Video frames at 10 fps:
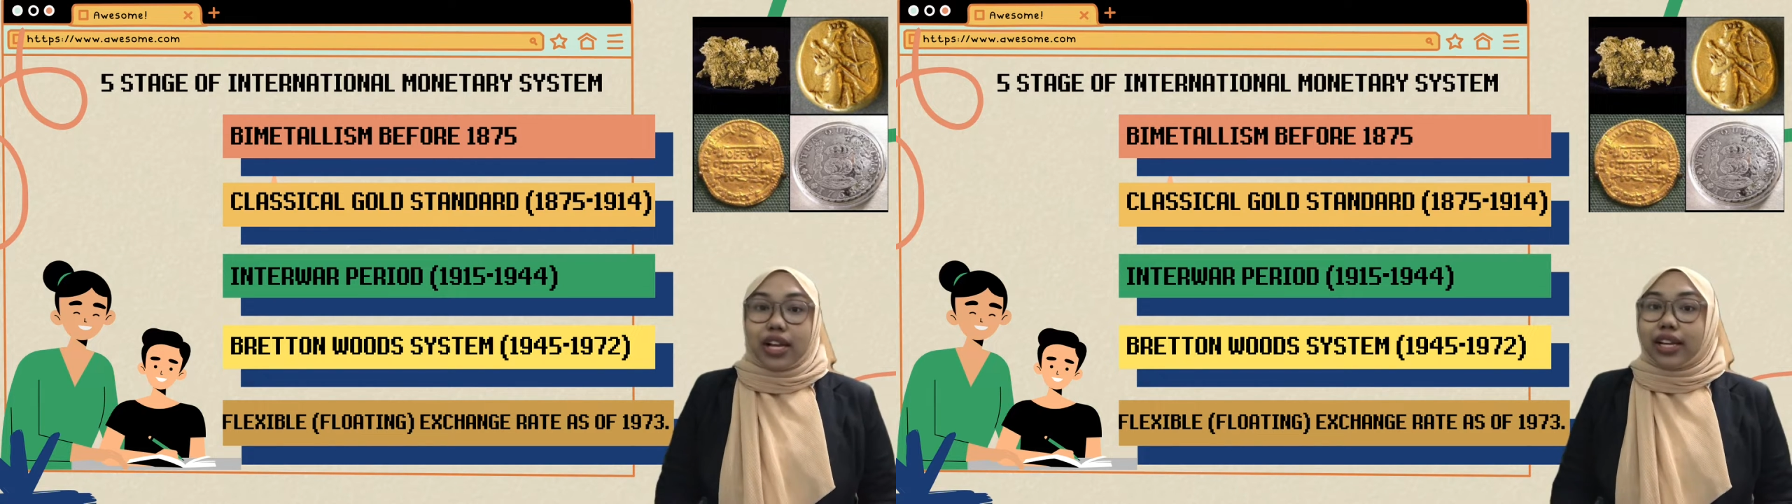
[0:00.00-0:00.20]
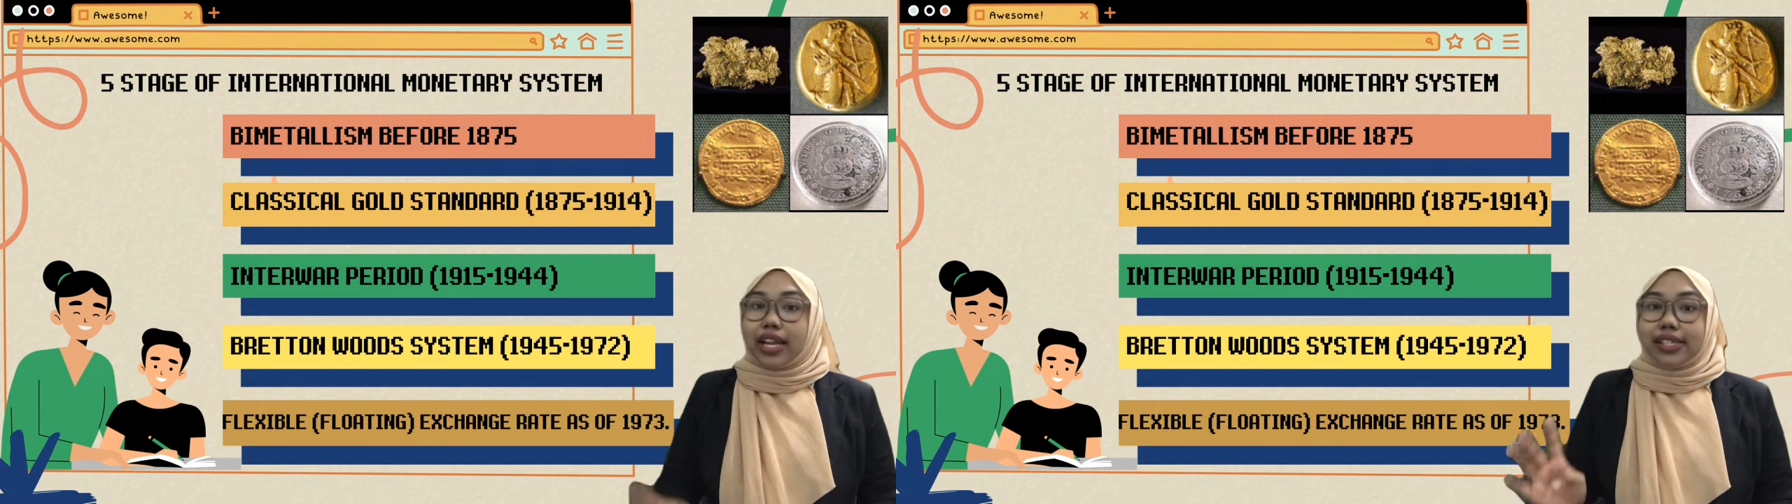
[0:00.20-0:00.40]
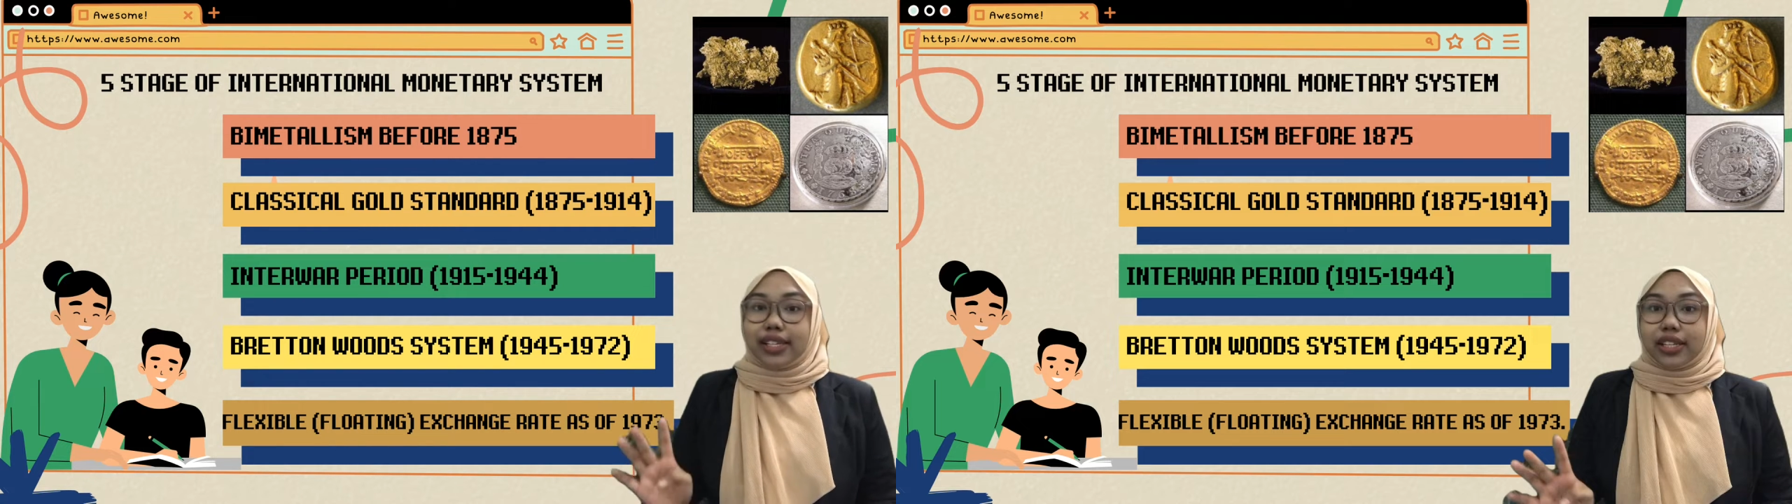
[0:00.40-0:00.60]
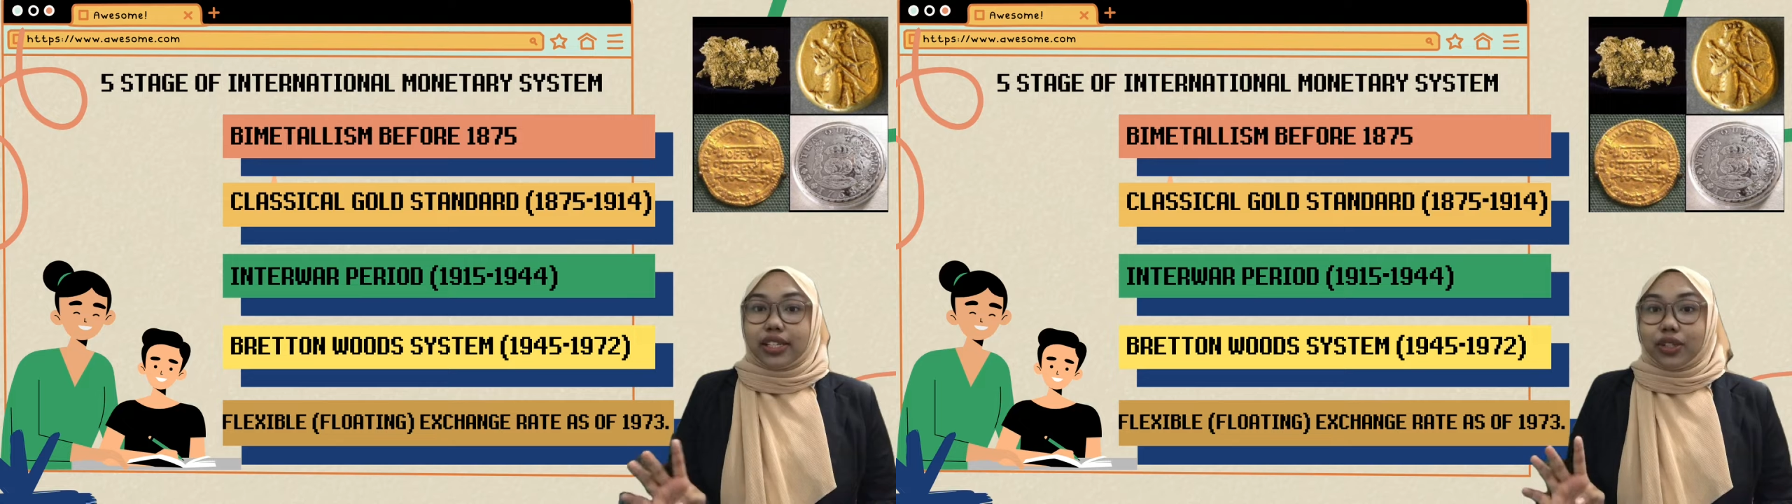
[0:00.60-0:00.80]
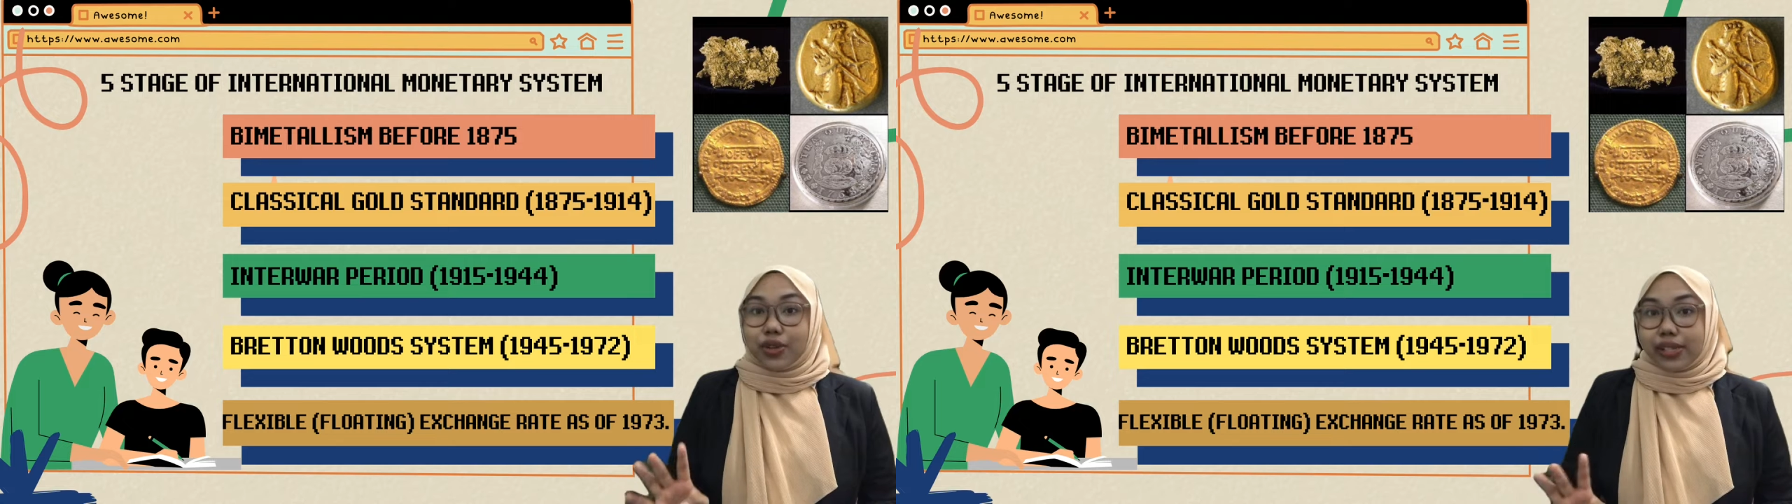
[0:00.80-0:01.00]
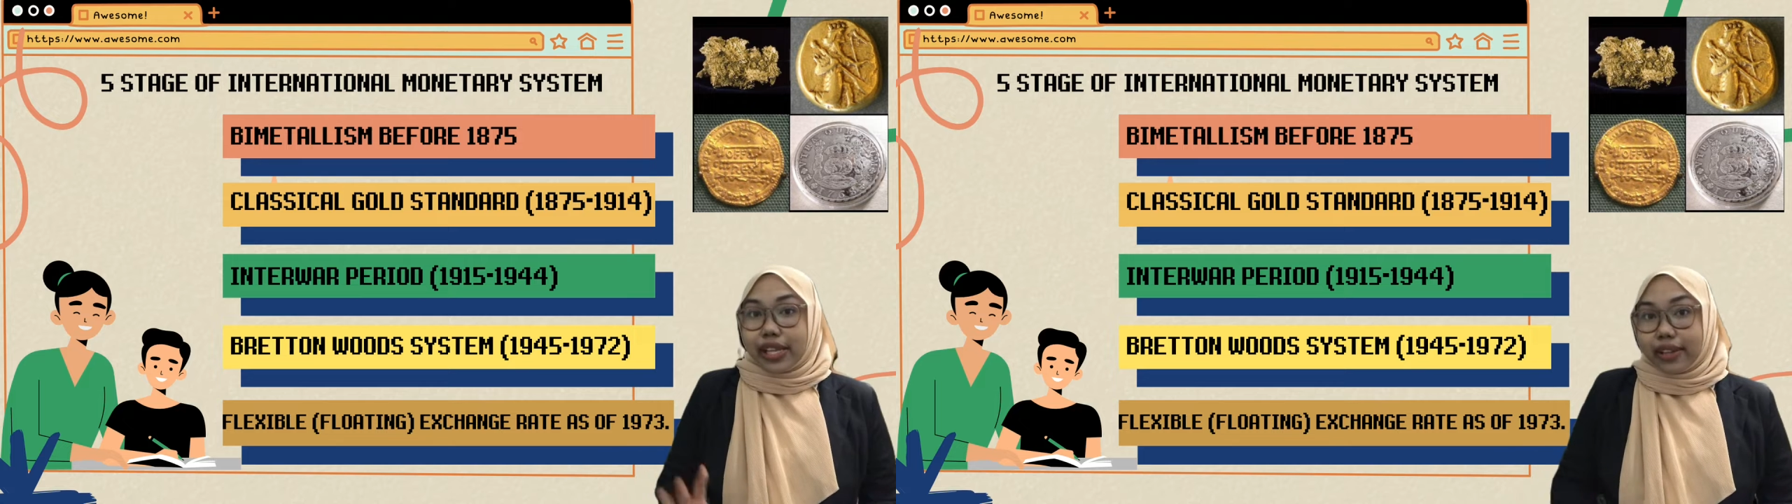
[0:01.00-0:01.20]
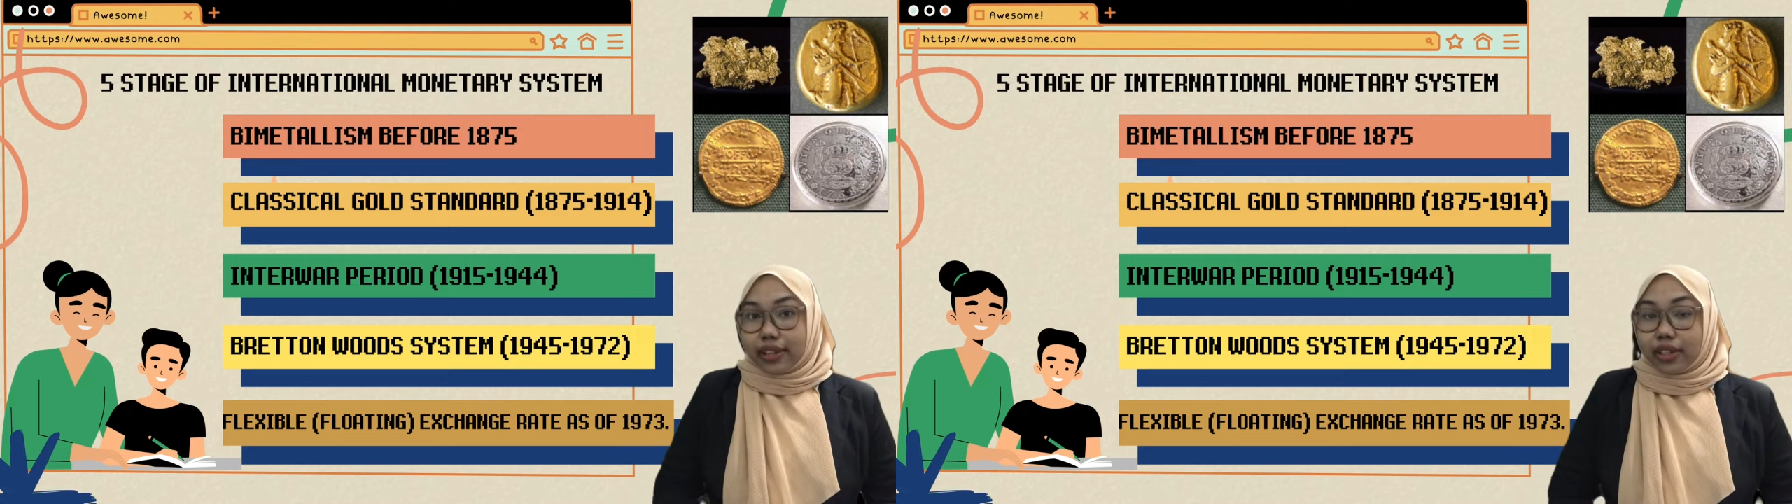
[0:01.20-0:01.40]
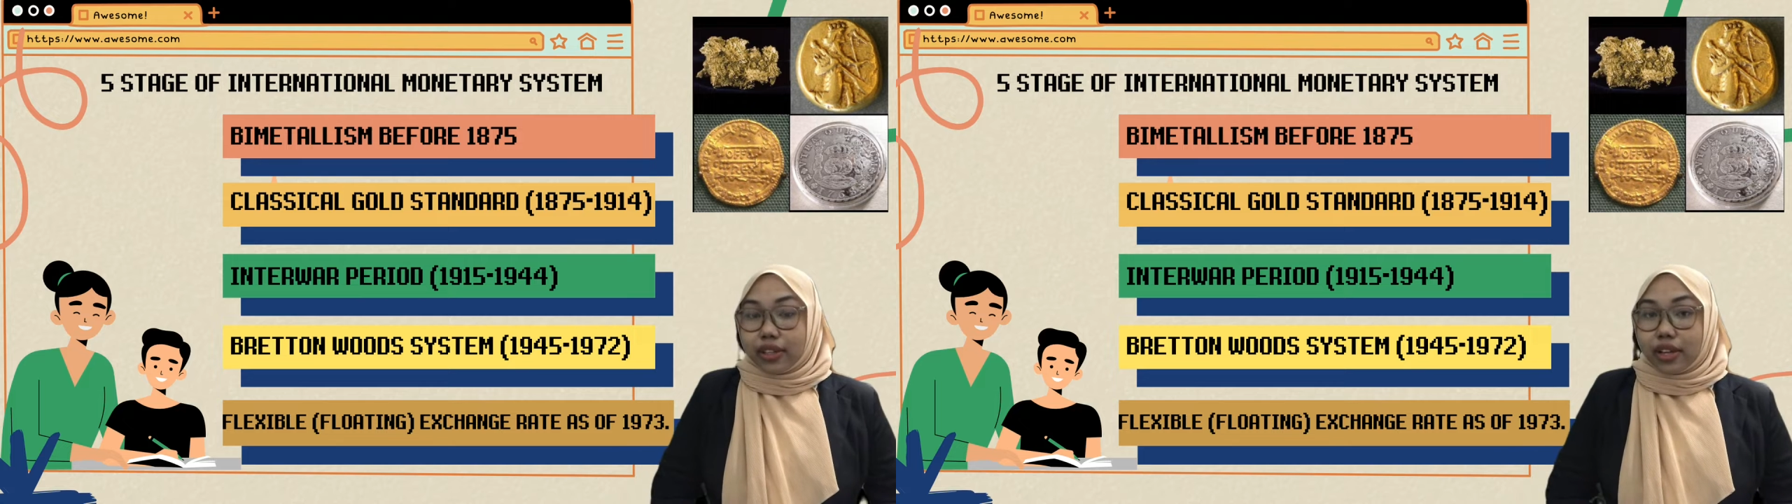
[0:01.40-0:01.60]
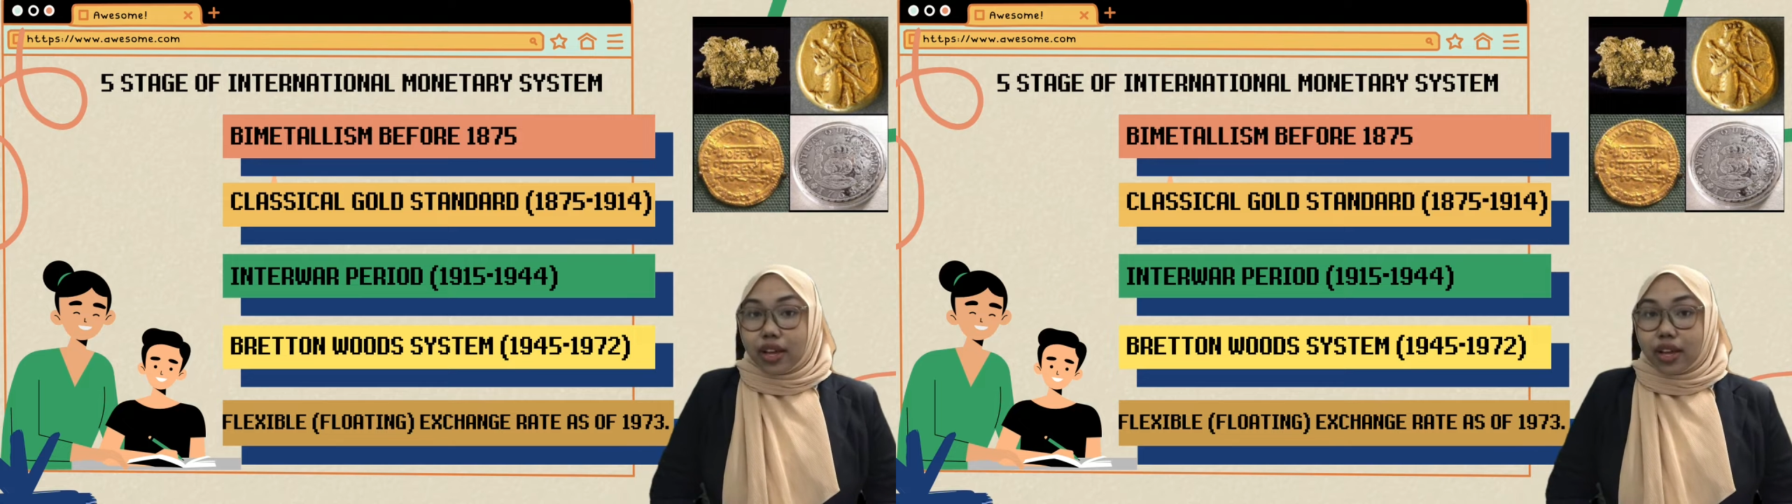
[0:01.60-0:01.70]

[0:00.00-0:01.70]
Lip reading: classical gold standard,